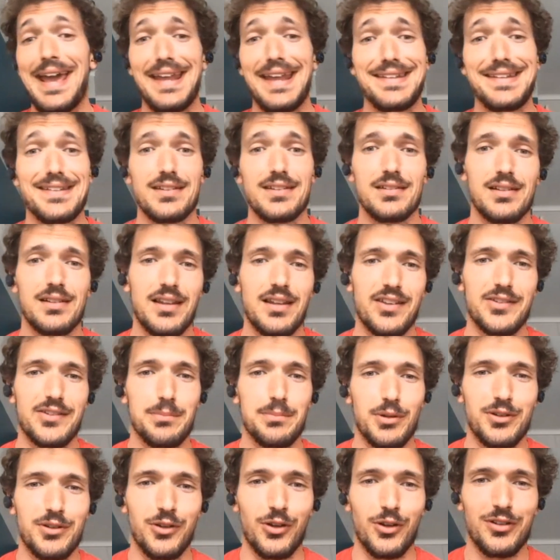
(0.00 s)
And
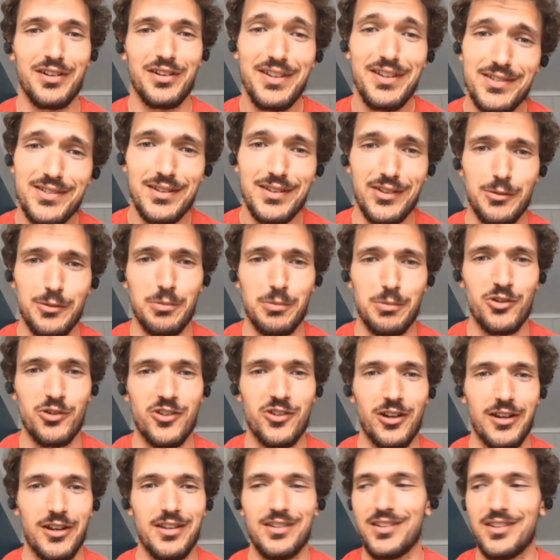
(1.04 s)
last but not least,
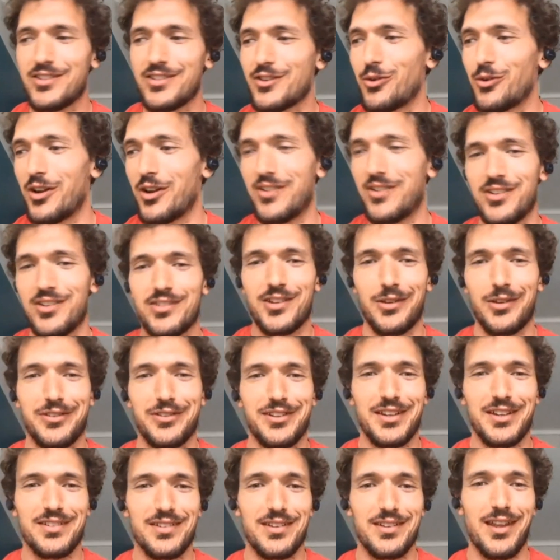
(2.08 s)
especially in this crisis
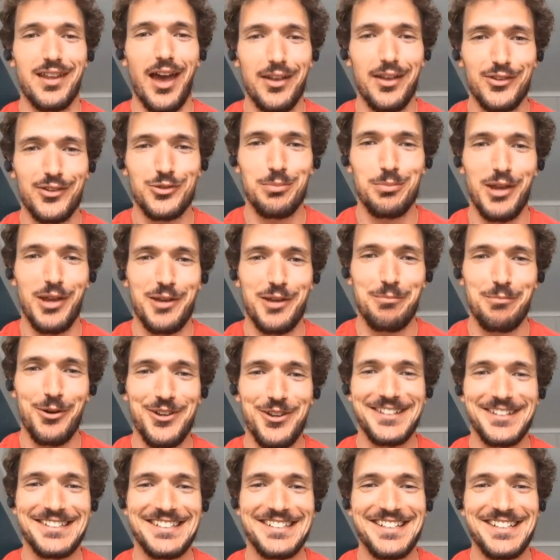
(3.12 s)
context, it has to make
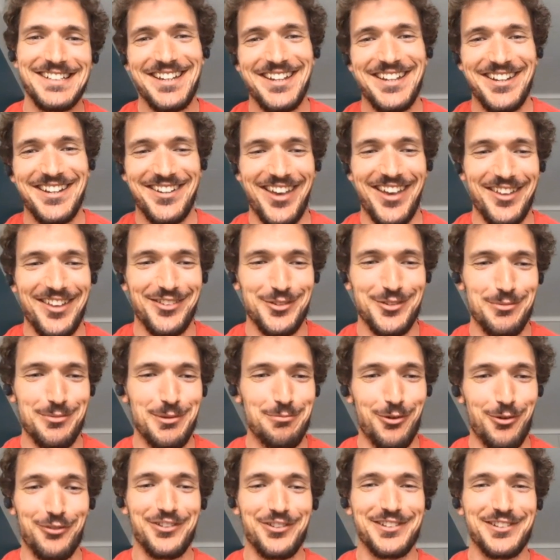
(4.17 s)
money. It has to
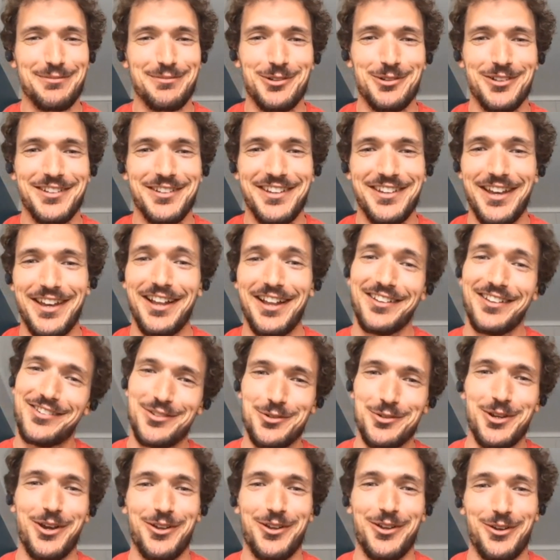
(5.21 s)
be profitable,
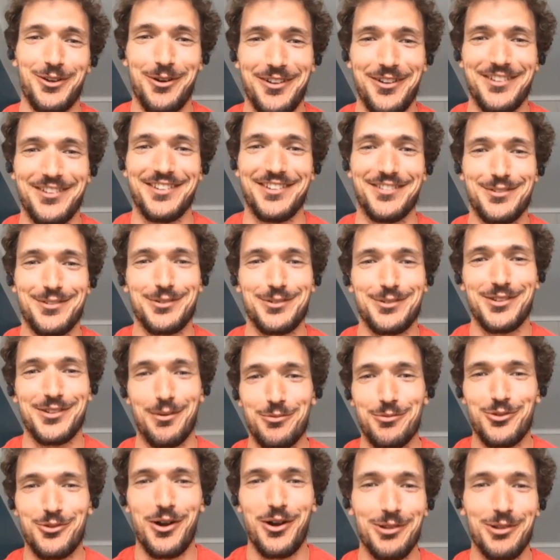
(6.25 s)
else you're going to run into
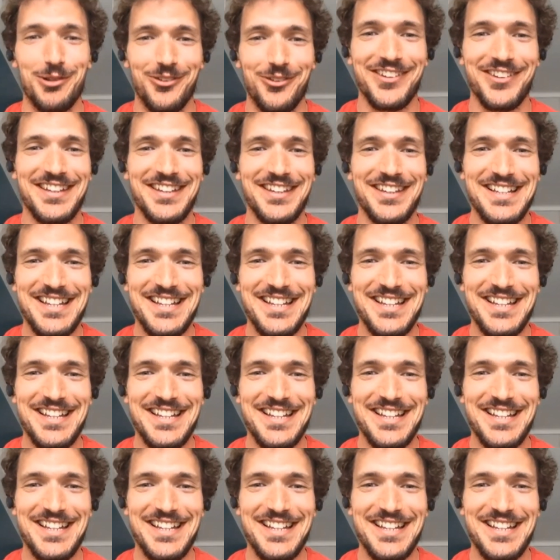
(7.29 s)
some troubles.